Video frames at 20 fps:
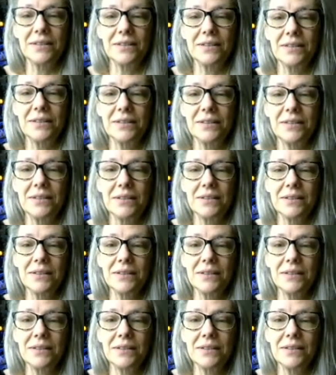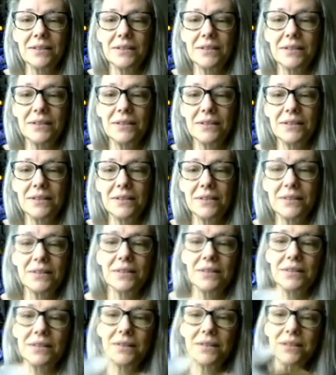
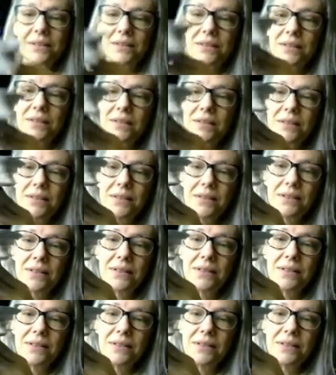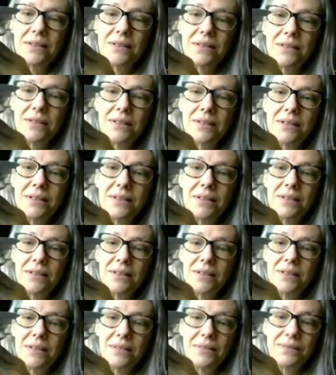
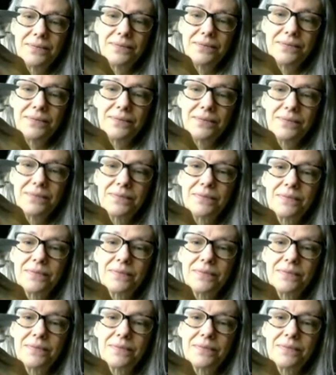Nobody speaks.